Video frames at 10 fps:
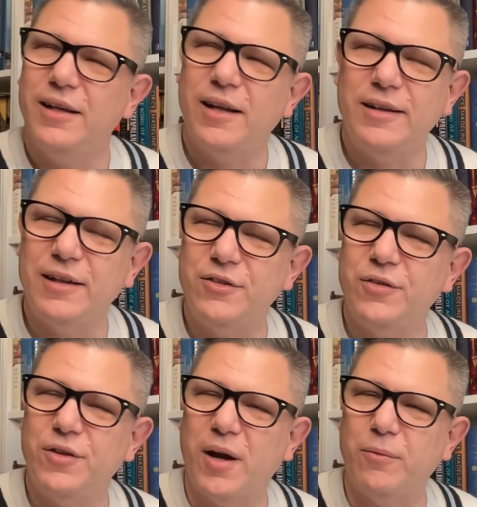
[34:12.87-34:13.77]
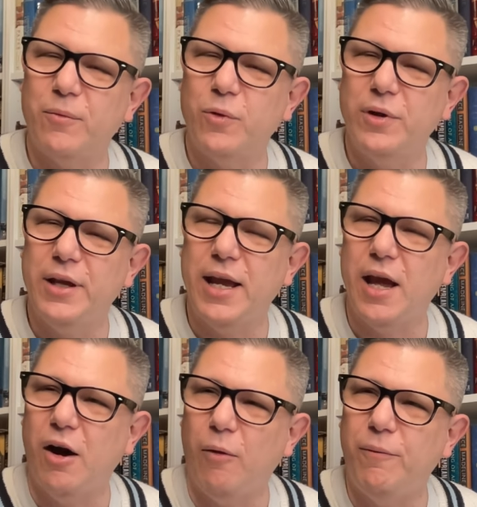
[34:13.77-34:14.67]
yeah, that's just not really
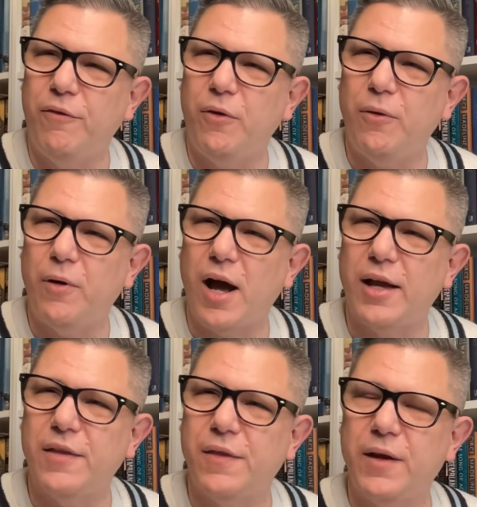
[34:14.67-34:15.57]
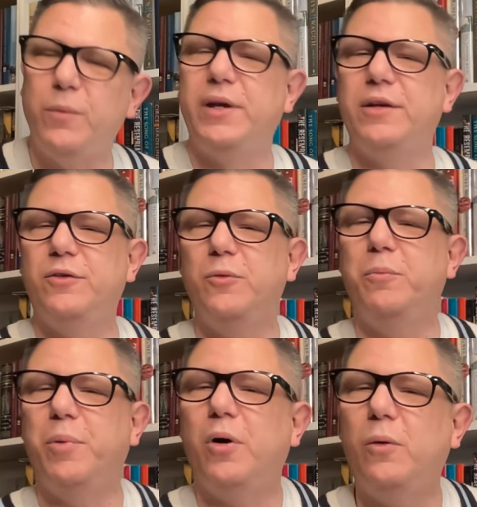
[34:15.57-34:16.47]
helpful. I think we can do
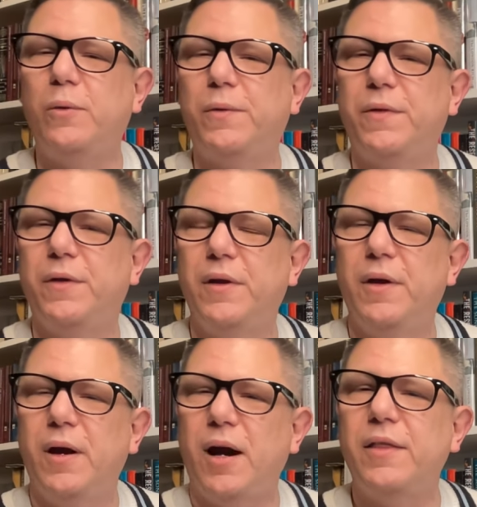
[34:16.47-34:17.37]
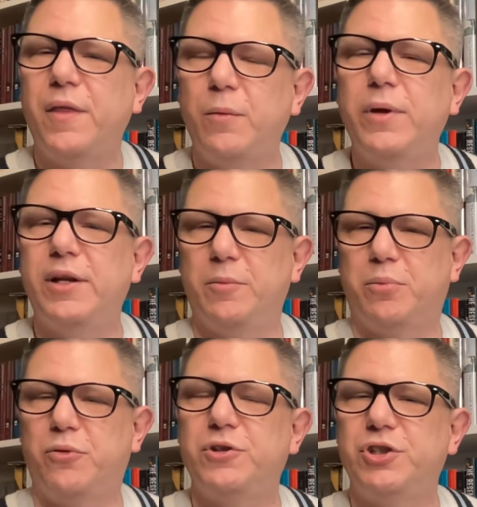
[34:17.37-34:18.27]
both. I think we can
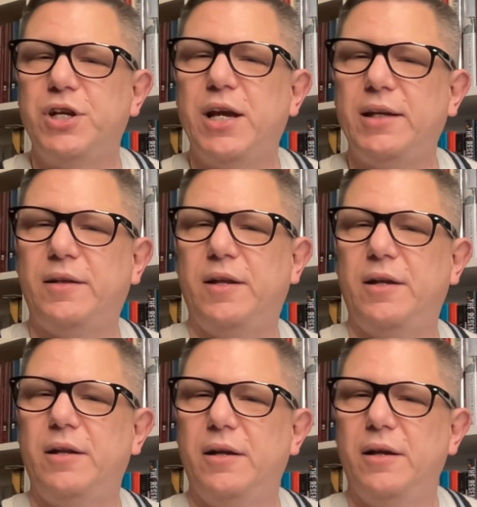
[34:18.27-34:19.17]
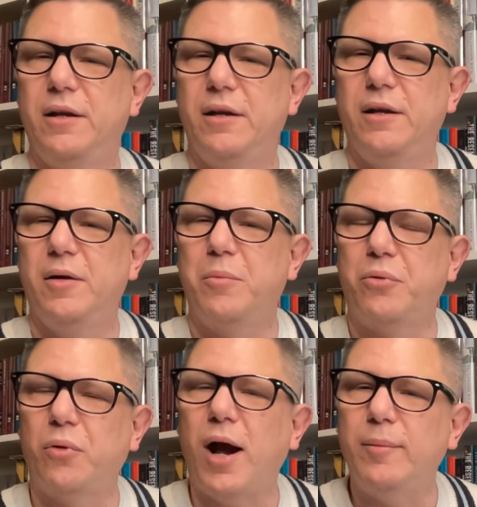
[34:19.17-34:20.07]
appreciate that
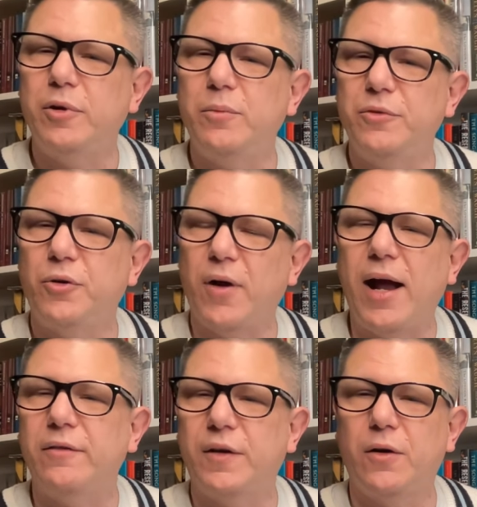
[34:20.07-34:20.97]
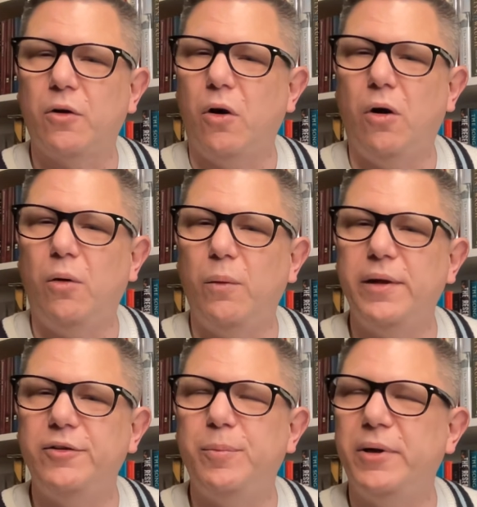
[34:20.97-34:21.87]
problems are out there
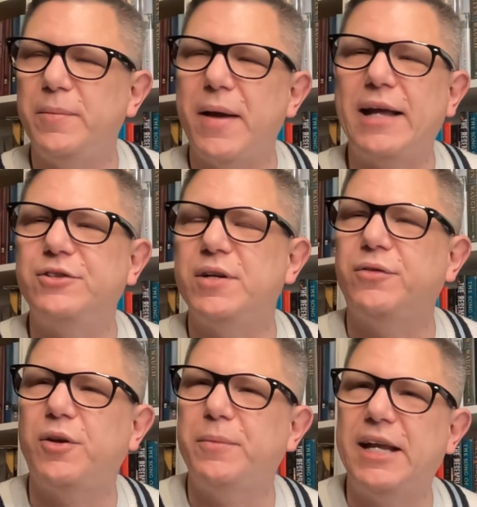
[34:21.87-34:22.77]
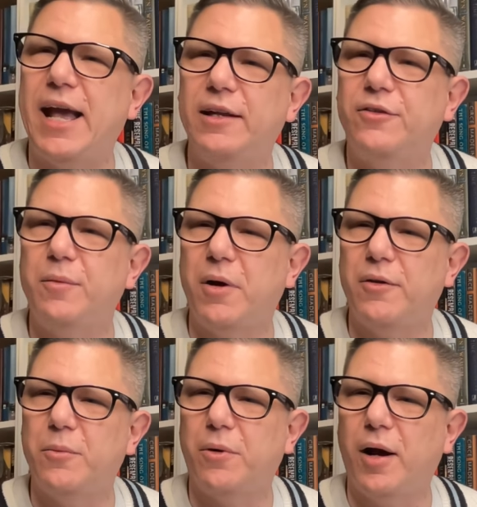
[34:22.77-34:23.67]
always. But imagine if somebody had some
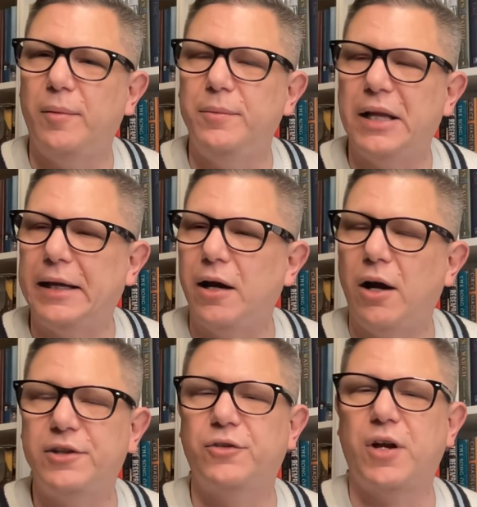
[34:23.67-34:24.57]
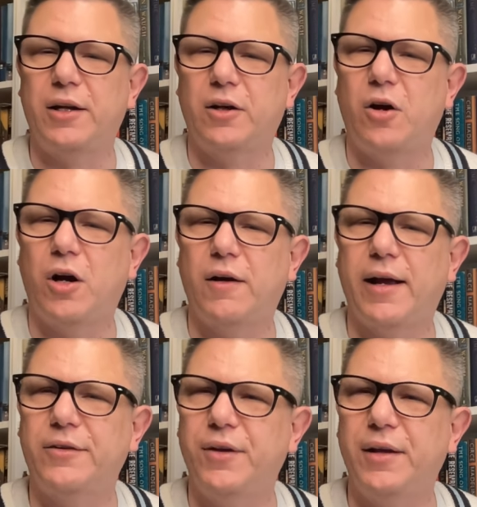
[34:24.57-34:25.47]
other problem. Like, oh, I just got in a car
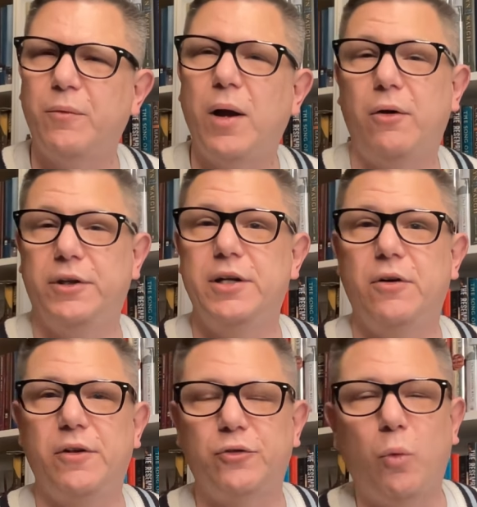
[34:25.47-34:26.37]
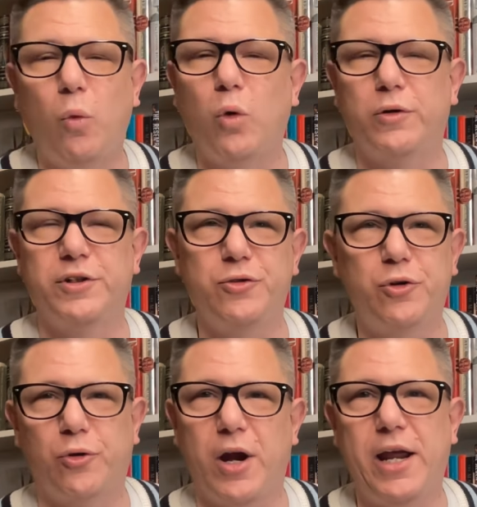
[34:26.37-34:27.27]
accident. Well, you know, there's a war in
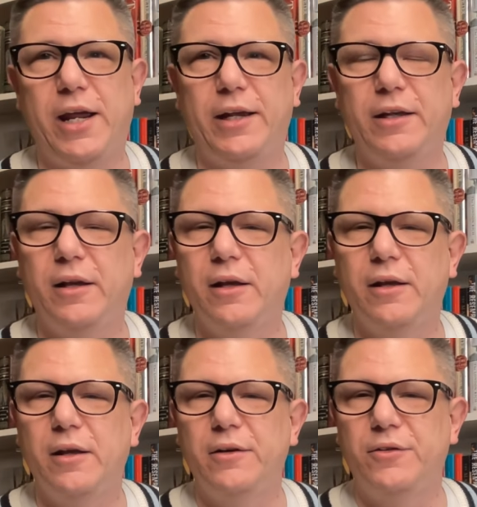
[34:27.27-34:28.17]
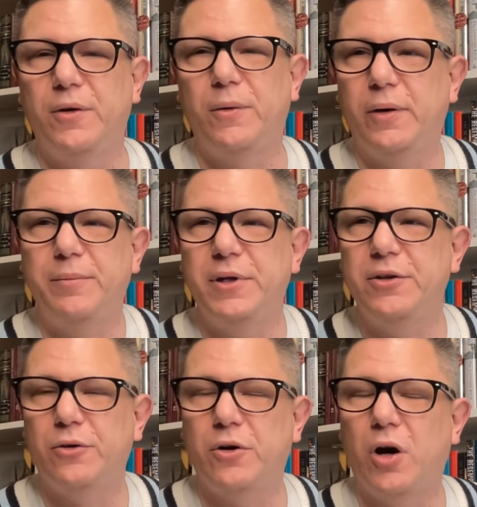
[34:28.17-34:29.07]
Ukraine. So, I mean,
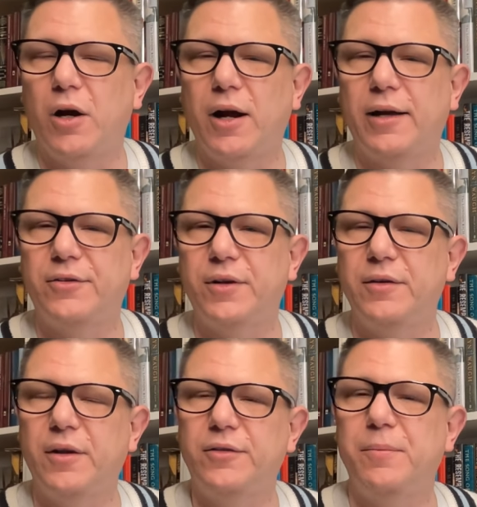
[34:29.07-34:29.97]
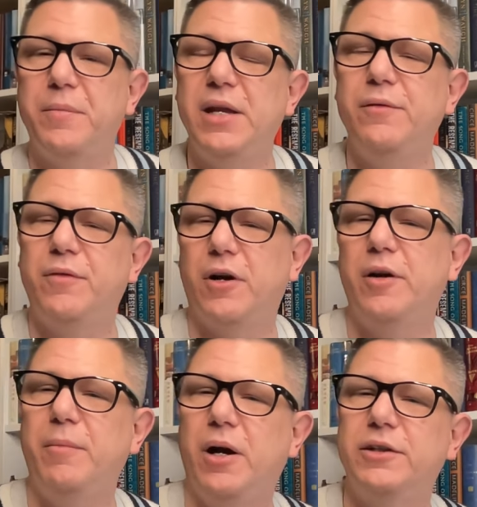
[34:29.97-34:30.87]
your car accident doesn't mean very
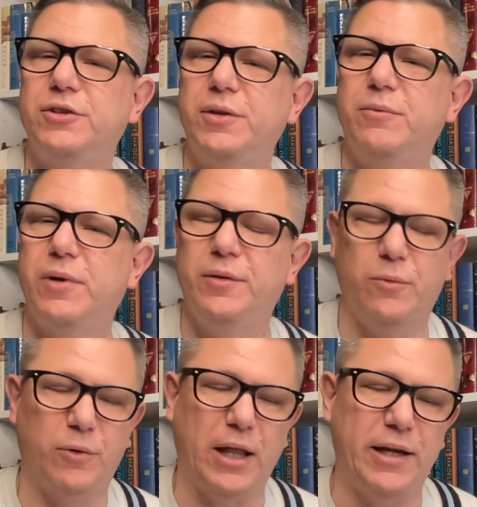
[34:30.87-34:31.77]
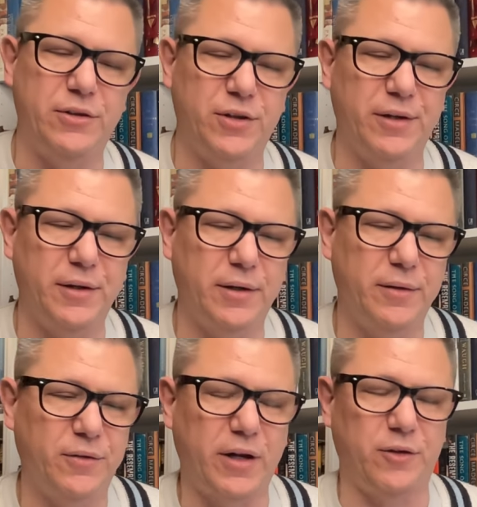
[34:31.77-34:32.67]
much in the relation. And
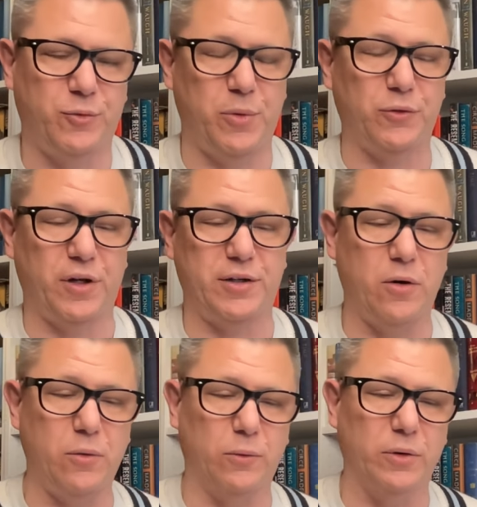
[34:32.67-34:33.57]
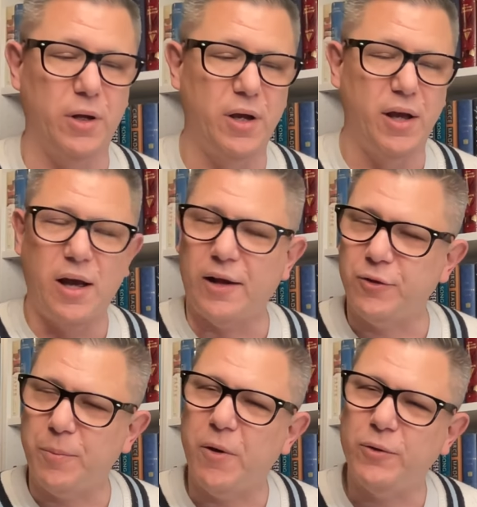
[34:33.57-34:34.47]
it's like, I suppose I don't. I
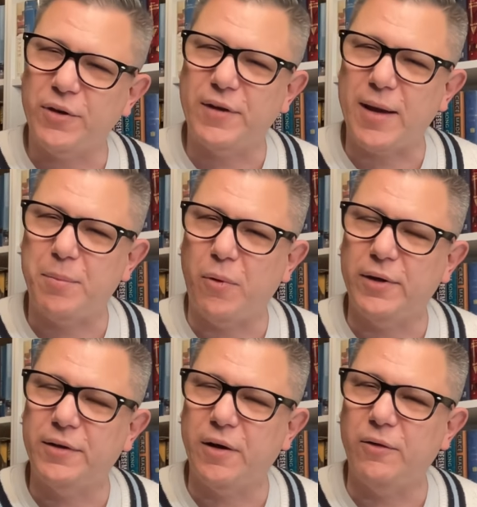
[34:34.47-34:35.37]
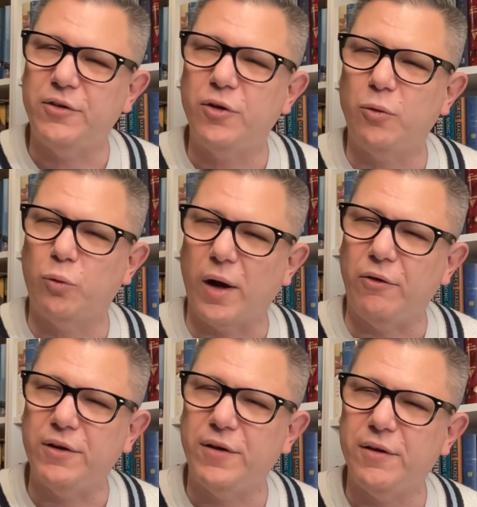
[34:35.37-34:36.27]
suppose at that point, though, it's so
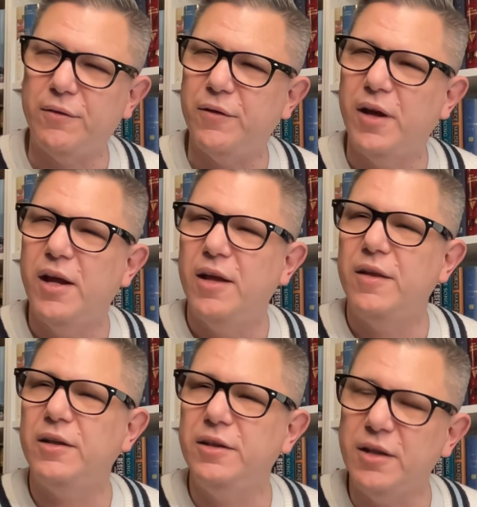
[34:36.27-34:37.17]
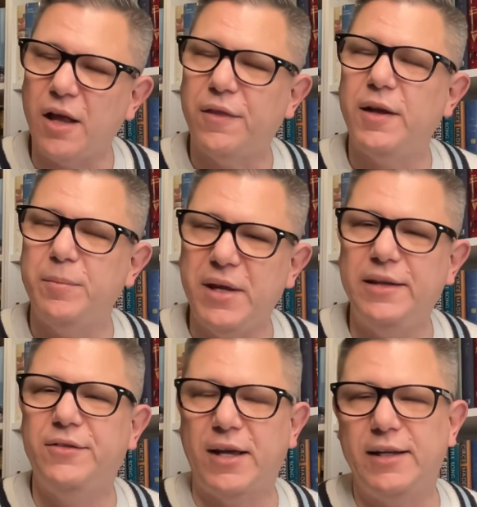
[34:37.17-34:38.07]
relative that nothing
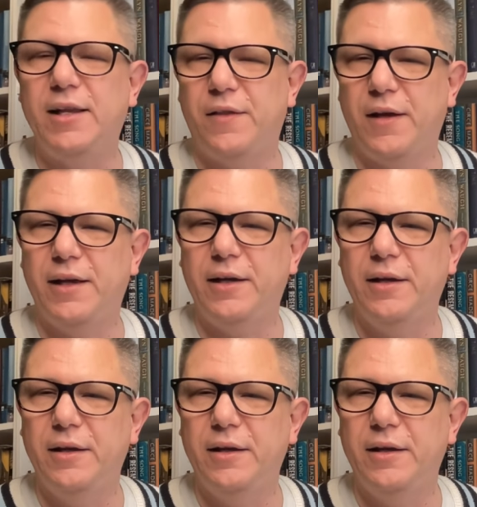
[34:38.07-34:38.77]
means anything